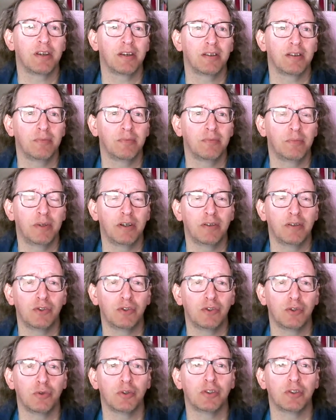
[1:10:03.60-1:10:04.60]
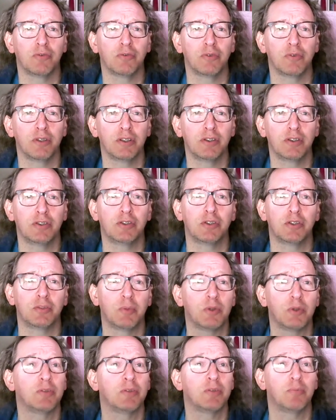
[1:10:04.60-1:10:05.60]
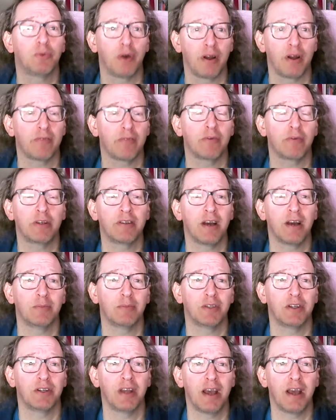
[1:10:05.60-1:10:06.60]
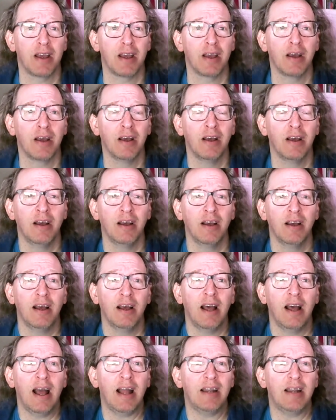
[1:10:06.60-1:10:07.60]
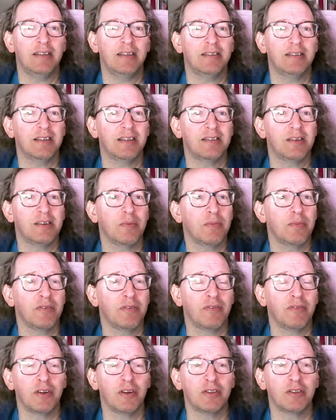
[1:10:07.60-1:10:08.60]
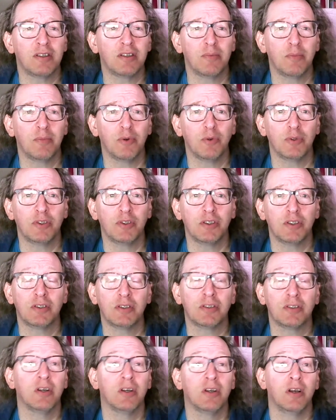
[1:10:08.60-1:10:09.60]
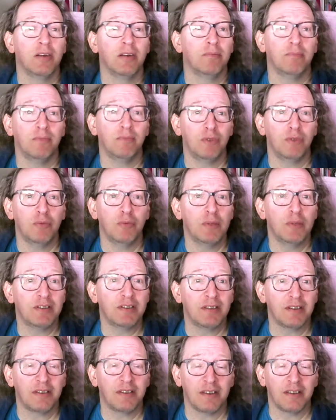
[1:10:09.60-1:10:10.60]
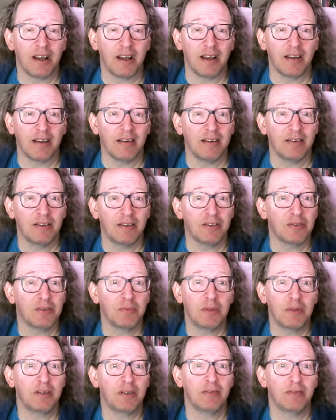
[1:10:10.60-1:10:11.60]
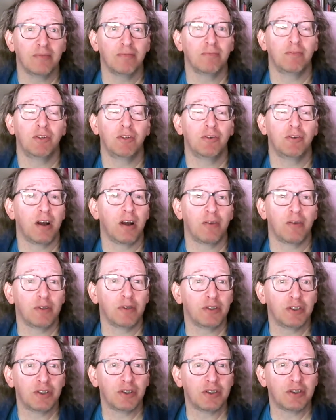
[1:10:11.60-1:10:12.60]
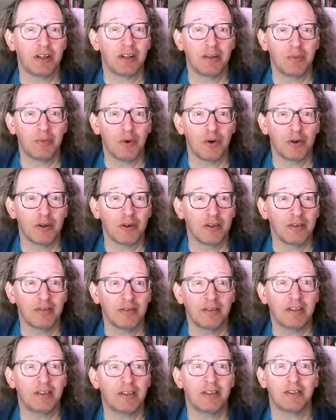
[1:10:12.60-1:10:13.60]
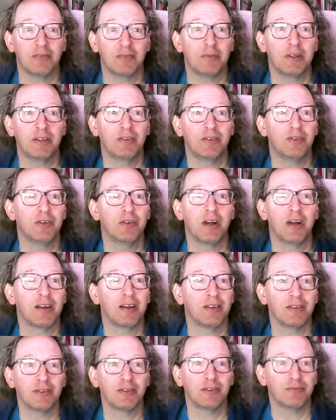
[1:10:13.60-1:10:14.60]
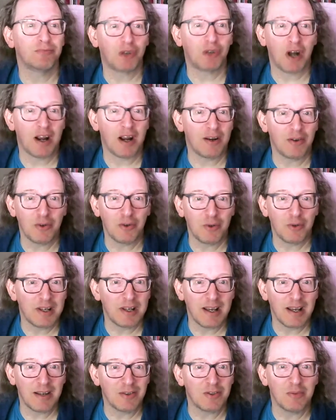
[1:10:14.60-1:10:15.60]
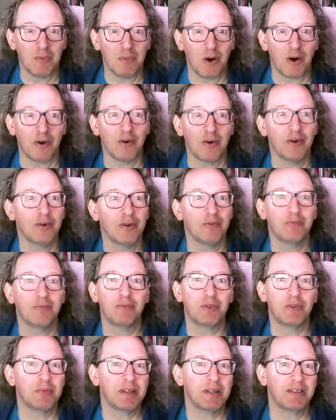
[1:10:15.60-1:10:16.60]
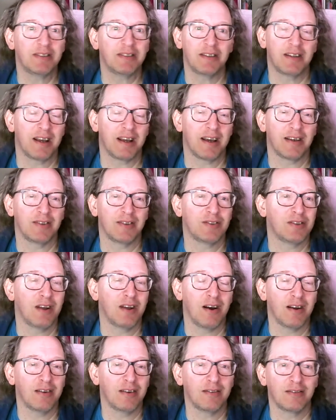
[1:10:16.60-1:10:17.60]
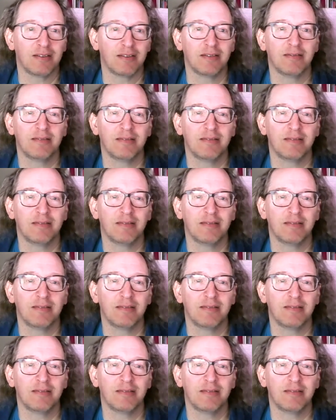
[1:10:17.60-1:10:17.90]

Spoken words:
a kid, being Jewish and religious, you're supposed to pray 3 times a day. And he said something very simple, which is, you missed it today. It doesn't mean you're not religious anymore. It doesn't mean you're not going to try and do it again tomorrow. You missed today. It's not